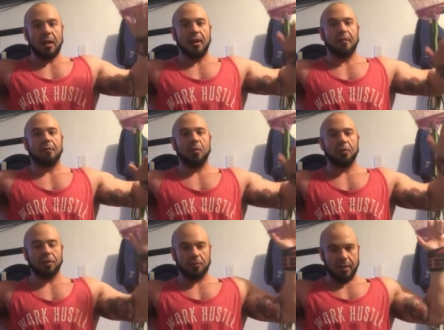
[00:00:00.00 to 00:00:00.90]
a full
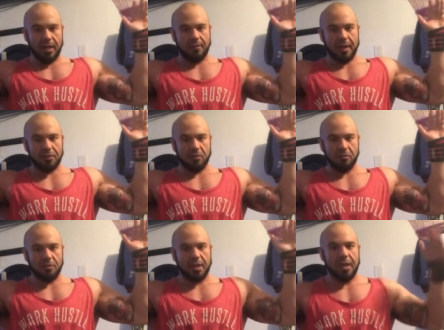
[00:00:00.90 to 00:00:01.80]
degree of external
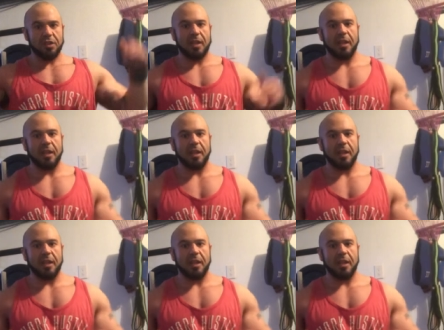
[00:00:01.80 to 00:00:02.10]
rotation